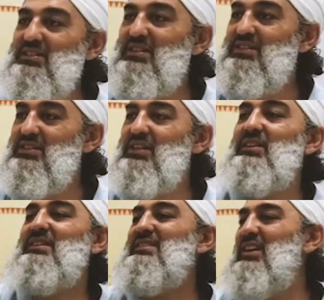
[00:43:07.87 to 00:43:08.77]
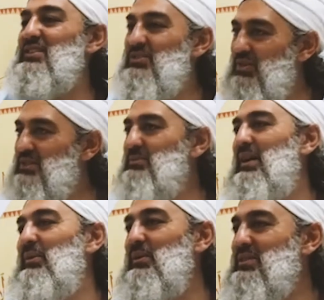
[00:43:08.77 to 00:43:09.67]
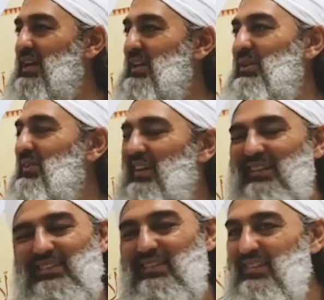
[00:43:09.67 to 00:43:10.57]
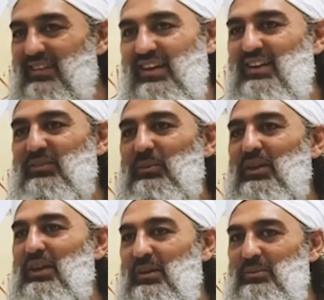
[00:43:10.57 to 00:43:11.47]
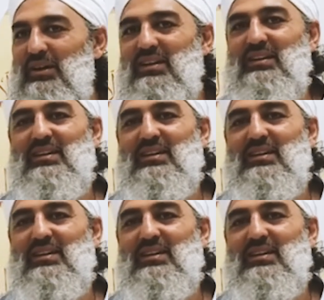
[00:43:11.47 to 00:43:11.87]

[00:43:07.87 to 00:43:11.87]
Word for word: sisters know that don't stress about what's going on there because they don't even want to know about it.